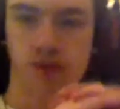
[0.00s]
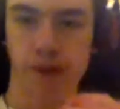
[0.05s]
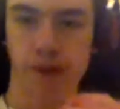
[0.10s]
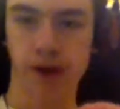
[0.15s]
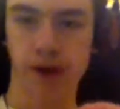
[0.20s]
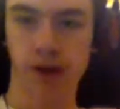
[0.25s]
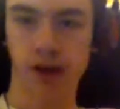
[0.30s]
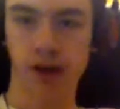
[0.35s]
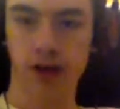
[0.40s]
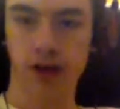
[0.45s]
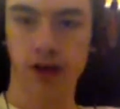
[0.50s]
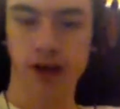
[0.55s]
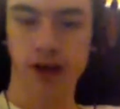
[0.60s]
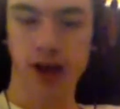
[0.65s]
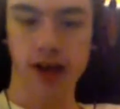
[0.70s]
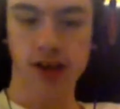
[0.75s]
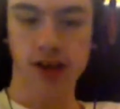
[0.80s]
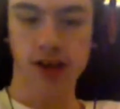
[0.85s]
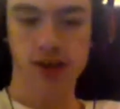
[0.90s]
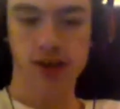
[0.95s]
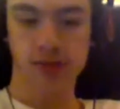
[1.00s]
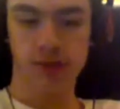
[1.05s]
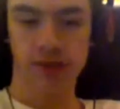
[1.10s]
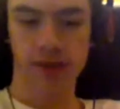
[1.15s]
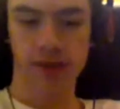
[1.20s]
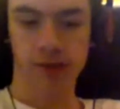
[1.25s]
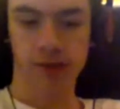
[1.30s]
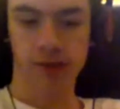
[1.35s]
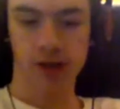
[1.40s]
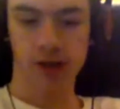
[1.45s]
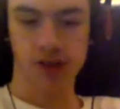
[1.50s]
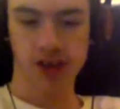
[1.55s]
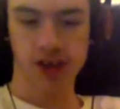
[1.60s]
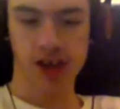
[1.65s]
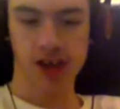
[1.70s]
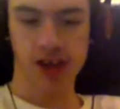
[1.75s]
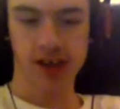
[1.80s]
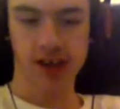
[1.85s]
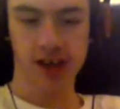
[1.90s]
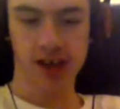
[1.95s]
luck going against him for saying that he
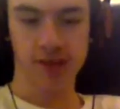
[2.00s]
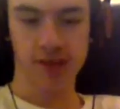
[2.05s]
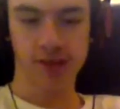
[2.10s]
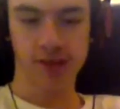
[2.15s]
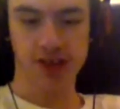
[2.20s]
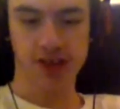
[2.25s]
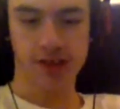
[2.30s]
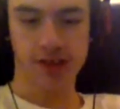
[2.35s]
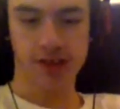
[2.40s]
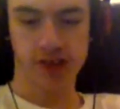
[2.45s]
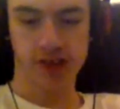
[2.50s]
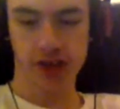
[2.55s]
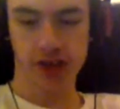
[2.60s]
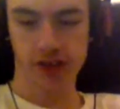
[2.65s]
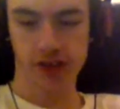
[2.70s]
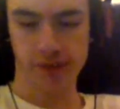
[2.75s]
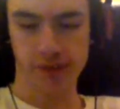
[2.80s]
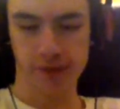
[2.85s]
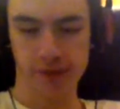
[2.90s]
wants to have sex with me.